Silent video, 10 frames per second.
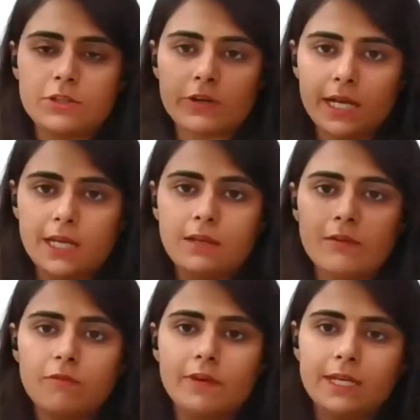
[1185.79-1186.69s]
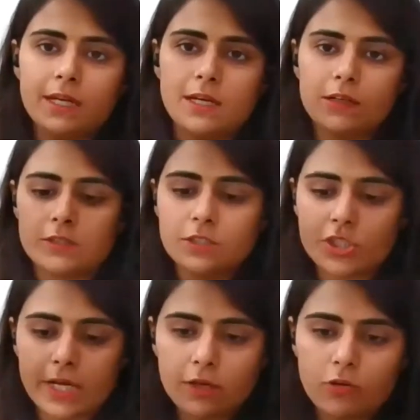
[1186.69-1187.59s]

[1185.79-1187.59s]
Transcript: trial when a check